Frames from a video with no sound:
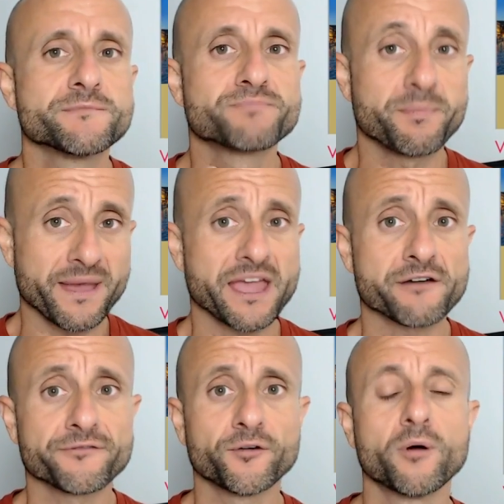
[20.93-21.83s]

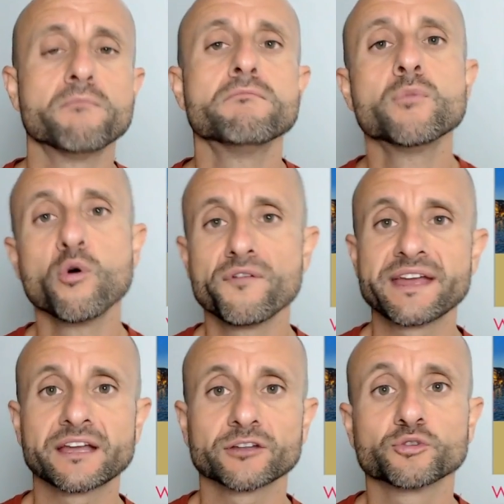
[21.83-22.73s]
prepare for
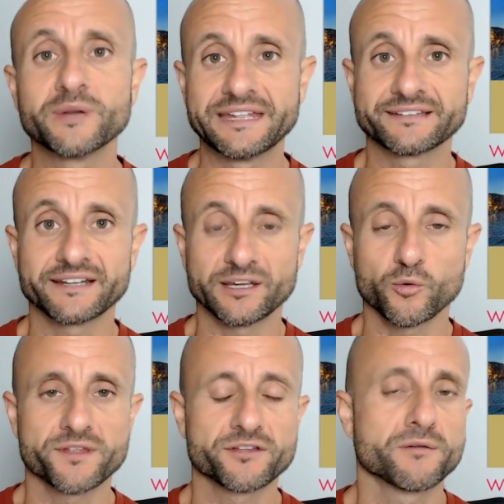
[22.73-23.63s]
moving to Italy,
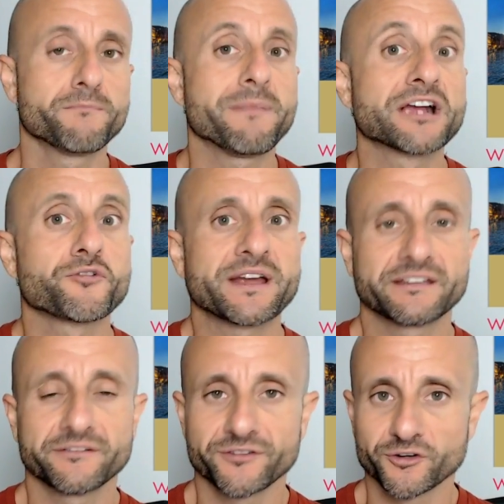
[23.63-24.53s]
whether you're
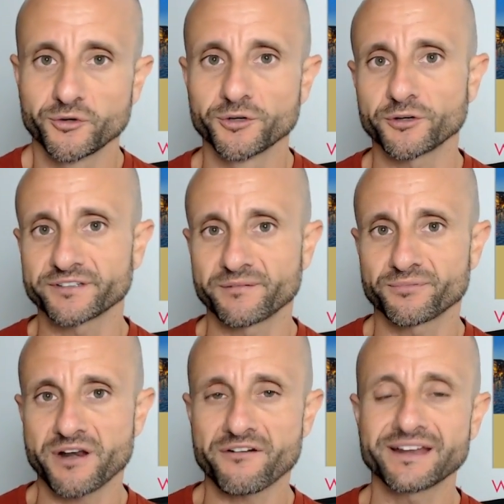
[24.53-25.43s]
migrating for good or
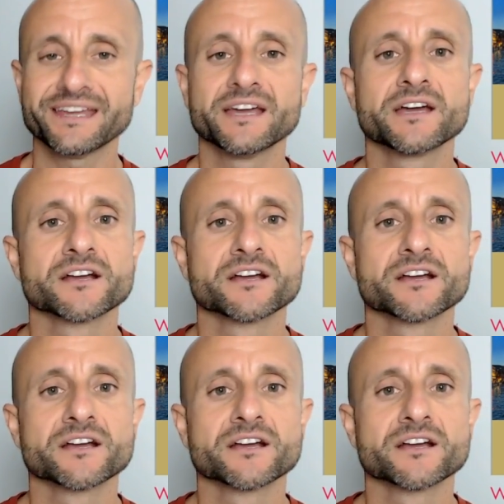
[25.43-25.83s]
temporarily.